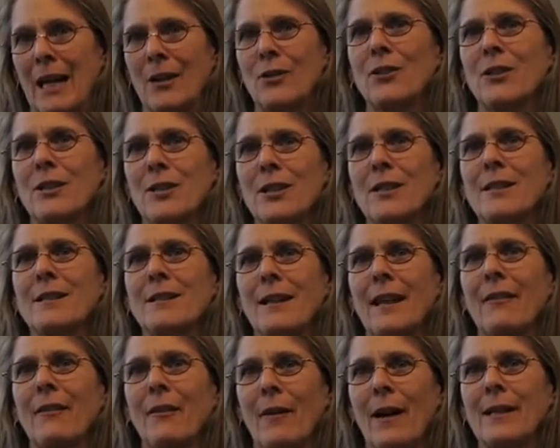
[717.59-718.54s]
actually just
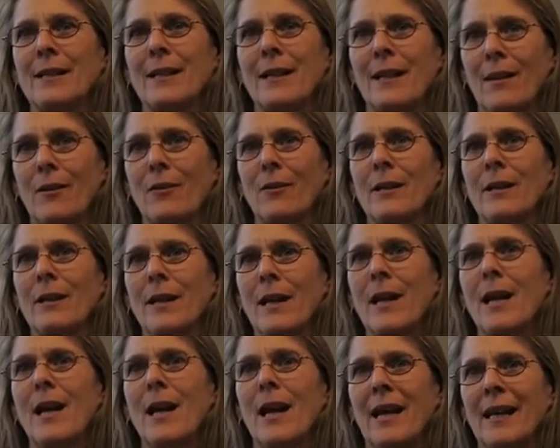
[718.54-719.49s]
get their act together
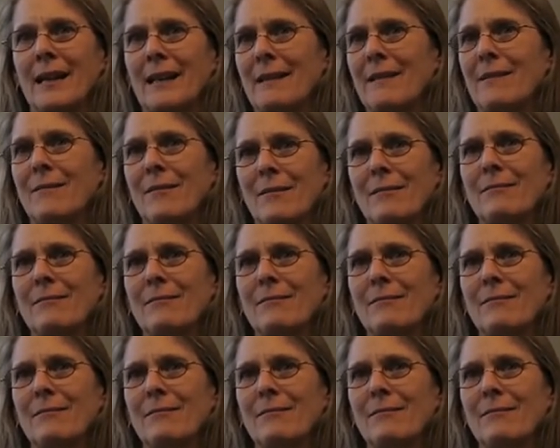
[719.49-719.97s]
and